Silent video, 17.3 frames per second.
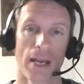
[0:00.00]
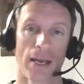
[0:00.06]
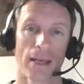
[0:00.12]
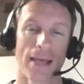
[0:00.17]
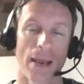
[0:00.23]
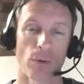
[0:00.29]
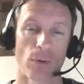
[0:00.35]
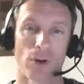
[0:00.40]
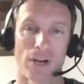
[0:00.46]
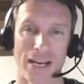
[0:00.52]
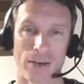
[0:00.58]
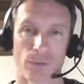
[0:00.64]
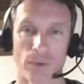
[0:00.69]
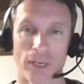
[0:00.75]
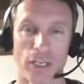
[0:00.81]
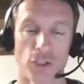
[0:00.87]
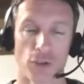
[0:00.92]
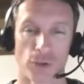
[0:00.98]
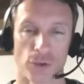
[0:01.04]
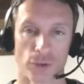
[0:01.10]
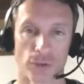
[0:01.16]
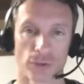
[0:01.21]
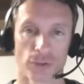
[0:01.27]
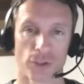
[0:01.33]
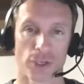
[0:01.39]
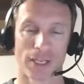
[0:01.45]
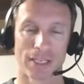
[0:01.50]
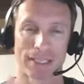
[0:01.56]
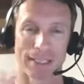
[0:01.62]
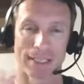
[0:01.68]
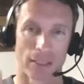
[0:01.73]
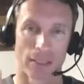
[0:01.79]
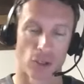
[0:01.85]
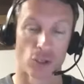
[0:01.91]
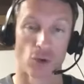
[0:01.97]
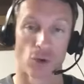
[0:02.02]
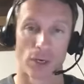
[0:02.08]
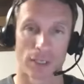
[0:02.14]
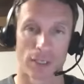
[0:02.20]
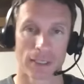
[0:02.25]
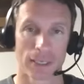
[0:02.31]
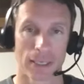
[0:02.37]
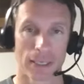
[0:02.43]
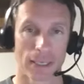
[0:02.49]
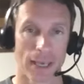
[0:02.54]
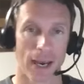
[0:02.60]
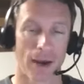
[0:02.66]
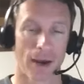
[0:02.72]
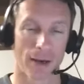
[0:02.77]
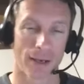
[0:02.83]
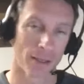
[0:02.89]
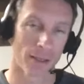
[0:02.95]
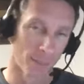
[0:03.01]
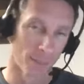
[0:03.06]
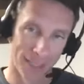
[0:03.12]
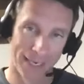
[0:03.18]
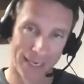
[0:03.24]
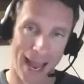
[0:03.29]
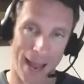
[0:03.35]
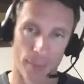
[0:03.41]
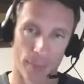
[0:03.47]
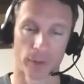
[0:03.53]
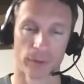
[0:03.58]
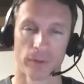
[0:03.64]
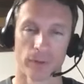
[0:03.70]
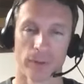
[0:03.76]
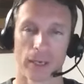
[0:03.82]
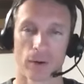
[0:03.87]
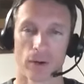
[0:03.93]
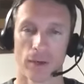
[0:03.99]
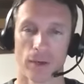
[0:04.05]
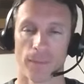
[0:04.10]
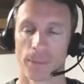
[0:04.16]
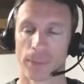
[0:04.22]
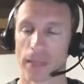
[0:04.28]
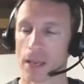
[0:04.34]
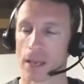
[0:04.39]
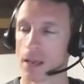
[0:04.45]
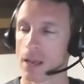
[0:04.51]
They were a regional circus in the New York City area, the Big Apple, they call it.